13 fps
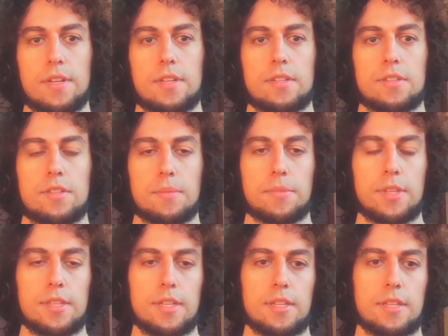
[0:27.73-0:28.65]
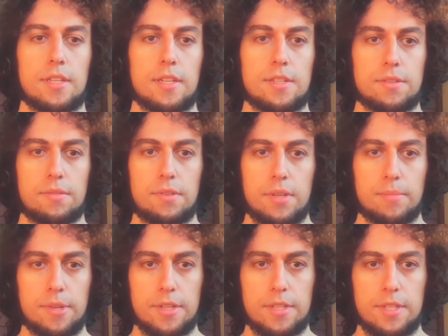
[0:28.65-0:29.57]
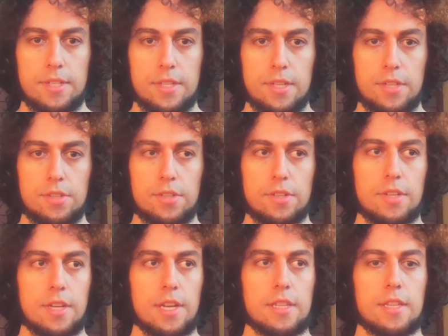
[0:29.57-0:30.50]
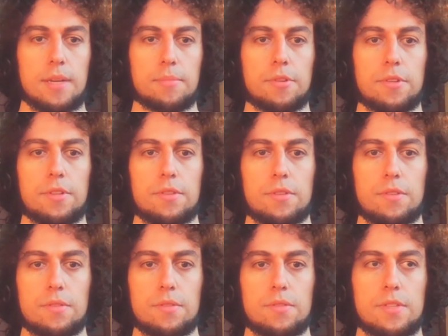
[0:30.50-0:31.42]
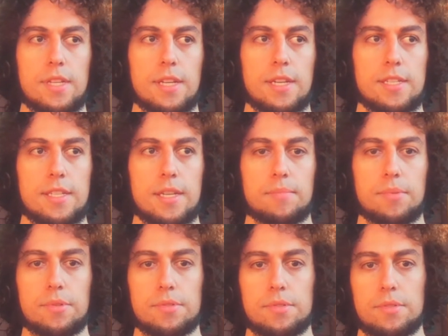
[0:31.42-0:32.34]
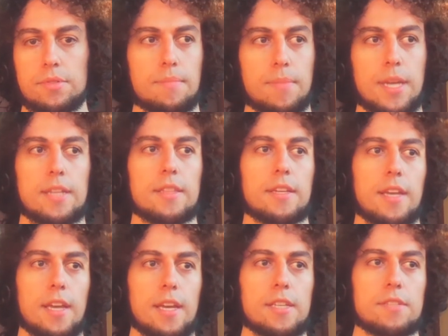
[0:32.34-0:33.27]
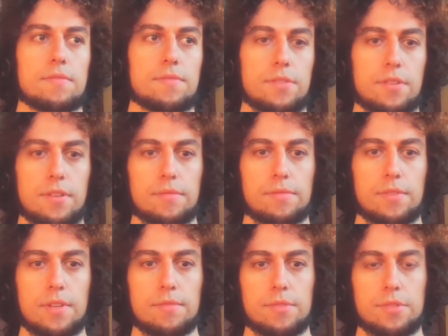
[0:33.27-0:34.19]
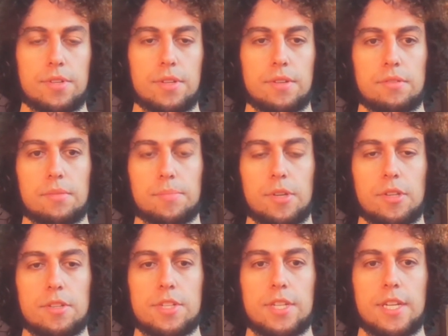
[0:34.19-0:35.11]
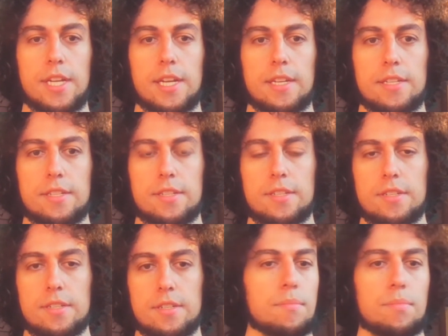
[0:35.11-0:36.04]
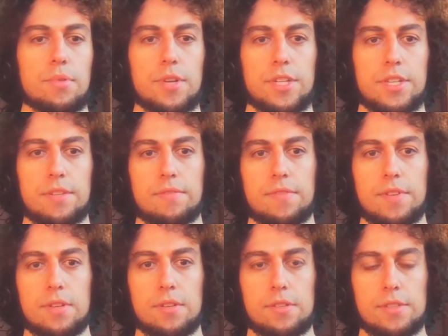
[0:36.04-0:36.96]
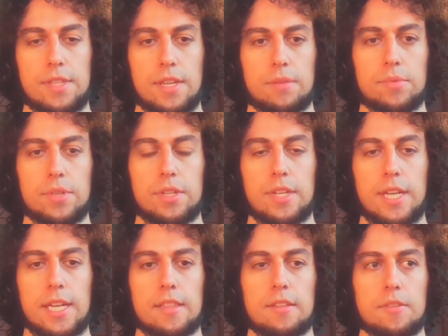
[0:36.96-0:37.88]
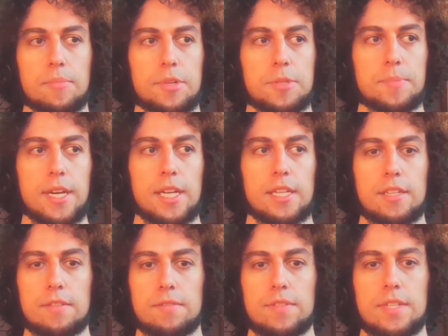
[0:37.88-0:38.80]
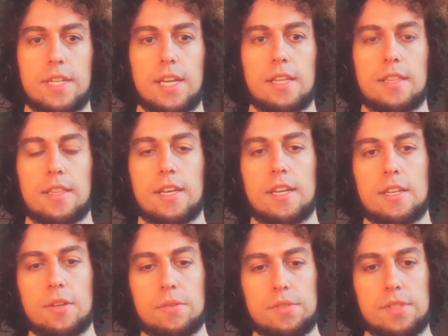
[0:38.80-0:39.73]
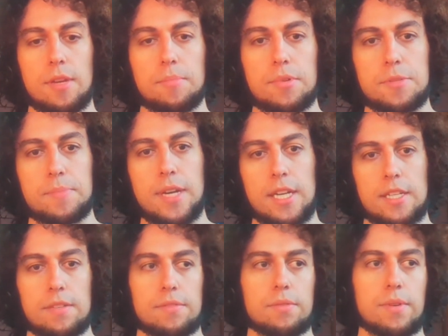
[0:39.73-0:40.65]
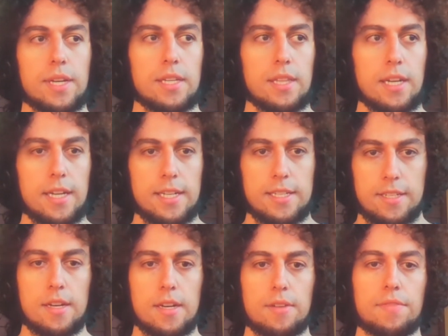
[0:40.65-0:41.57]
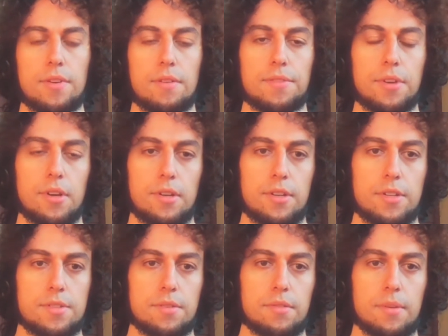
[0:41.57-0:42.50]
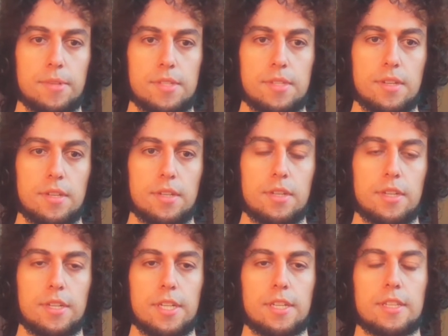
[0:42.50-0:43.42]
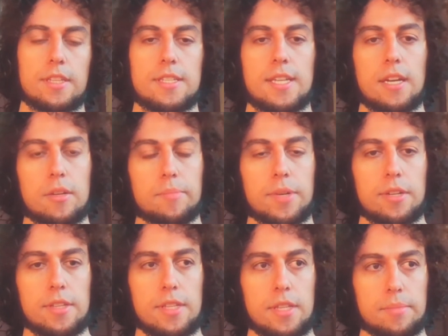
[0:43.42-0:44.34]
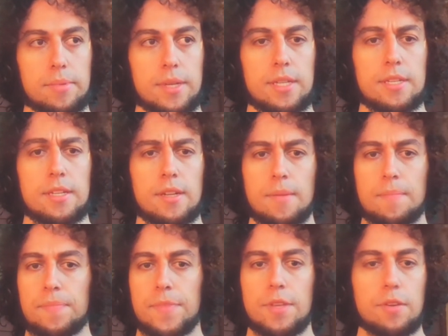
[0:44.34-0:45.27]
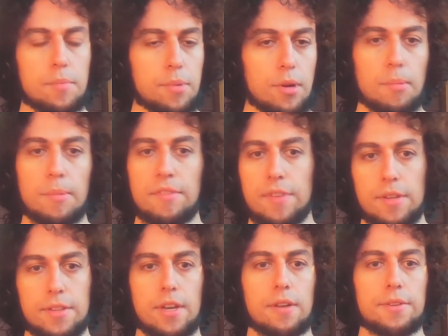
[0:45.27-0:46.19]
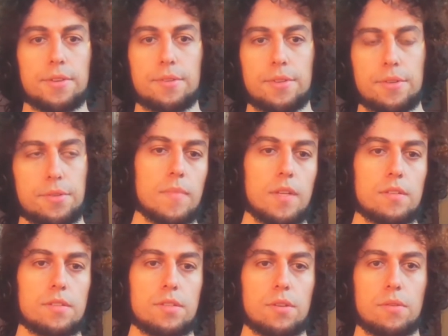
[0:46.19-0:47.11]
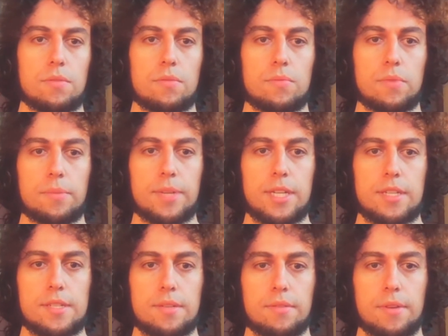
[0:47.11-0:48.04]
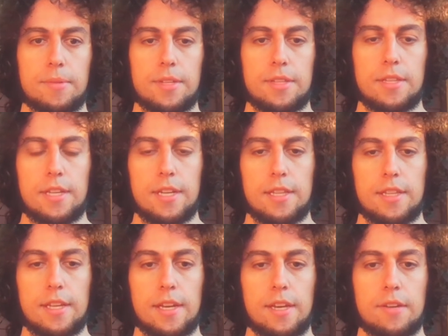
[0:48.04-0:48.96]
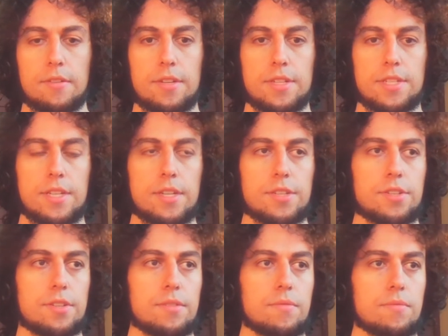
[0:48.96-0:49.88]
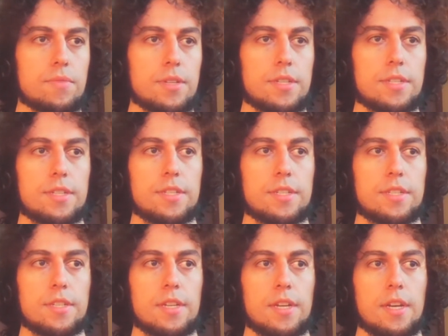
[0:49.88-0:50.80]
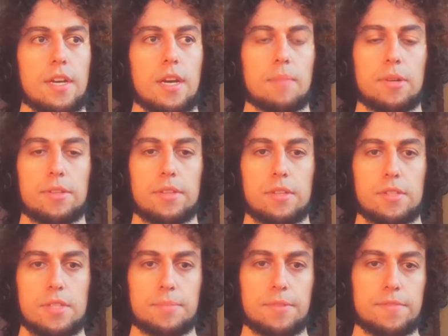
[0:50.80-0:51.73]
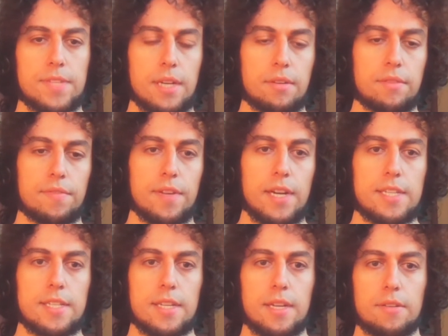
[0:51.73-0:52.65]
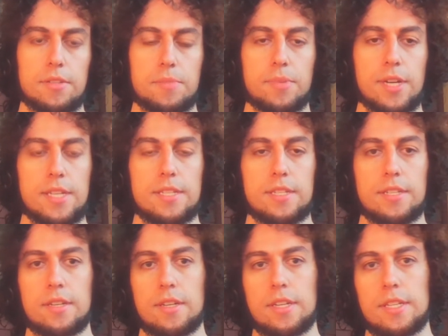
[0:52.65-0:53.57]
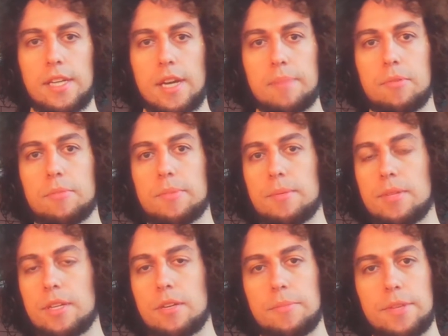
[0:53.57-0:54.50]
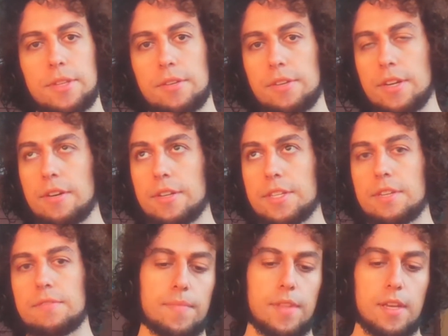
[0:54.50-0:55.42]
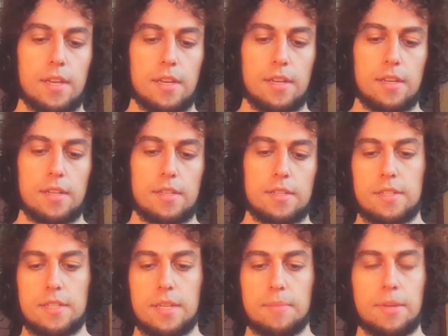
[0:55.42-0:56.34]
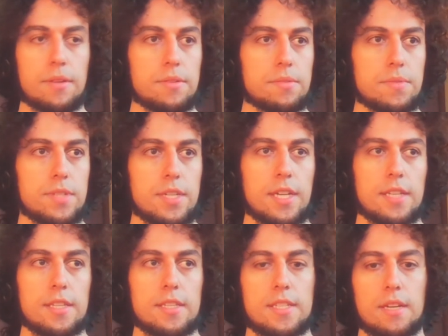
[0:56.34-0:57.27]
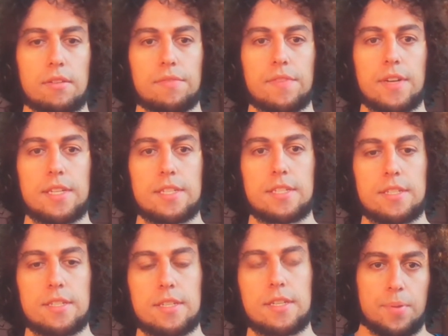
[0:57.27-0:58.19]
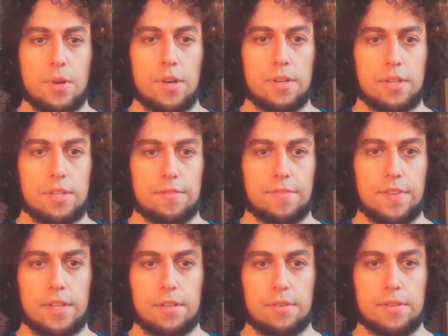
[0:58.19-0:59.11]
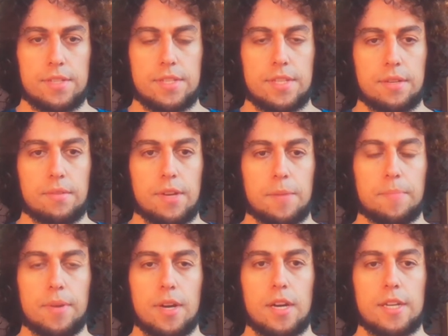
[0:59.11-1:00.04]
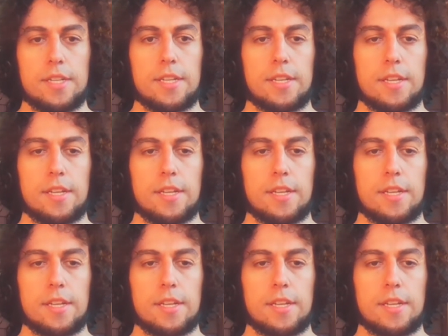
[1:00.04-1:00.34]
something that they disagreed about in discussion, and then I'm going to use that example to make the case for evolutionary anthropology as the bridging field that would connect their perspectives, and then use that perspective to analyze a few of the other disagreements that occurred in the second part of the debate. You can probably find the audio on YouTube. So one big disagreement that they had or discussion was about the concept of sacrifice and how it's present in archetypal, biblical, mythical narratives. And Sam Harris was saying that sacrifice is a product of ignorance in great part,